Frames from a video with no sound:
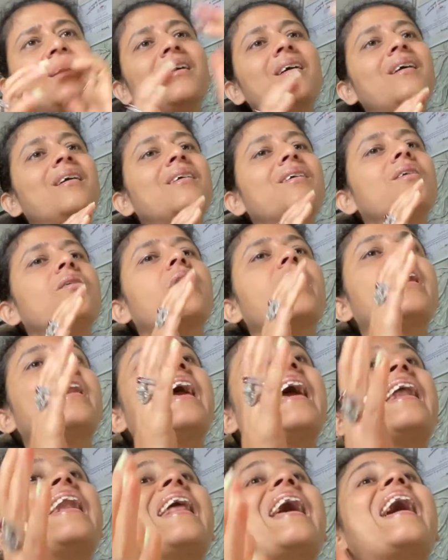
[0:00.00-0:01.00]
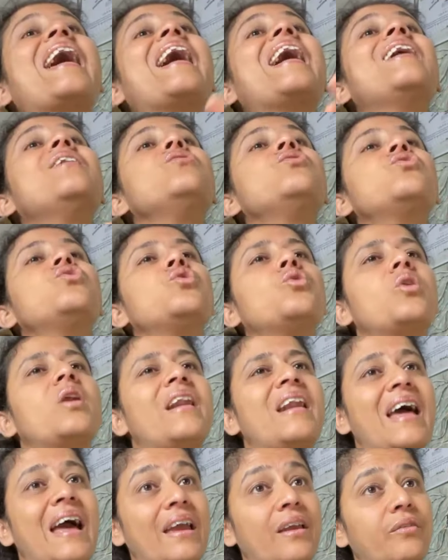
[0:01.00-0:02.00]
you can enhance your
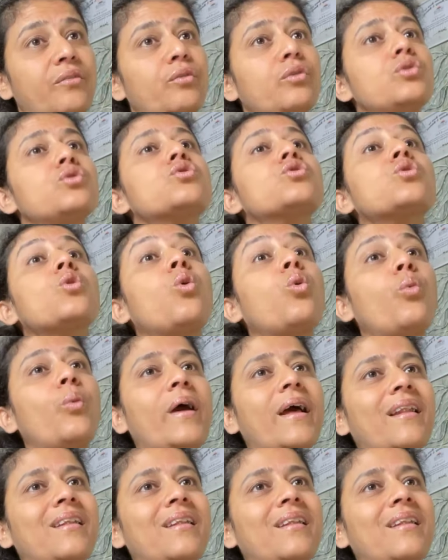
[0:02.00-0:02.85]
life so well.